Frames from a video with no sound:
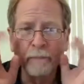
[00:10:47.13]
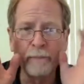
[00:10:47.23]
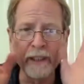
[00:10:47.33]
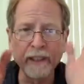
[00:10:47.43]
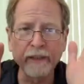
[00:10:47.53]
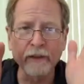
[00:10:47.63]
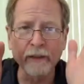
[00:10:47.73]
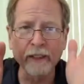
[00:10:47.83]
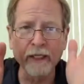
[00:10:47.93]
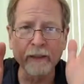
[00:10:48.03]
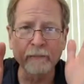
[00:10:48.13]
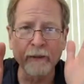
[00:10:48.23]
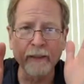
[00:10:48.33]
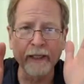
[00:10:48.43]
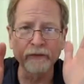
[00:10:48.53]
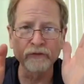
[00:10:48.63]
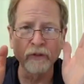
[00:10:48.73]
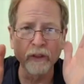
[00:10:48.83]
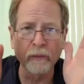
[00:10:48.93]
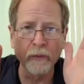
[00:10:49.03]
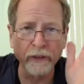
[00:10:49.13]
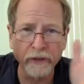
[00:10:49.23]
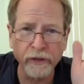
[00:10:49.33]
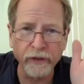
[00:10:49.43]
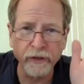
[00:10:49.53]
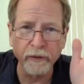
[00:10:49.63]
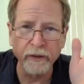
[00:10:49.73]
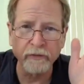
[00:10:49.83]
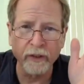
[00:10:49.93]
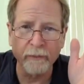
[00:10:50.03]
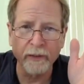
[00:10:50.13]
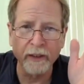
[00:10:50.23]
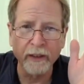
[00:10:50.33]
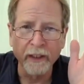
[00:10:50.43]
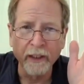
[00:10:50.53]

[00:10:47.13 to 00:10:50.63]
being your camera mount, so that when you're shooting something,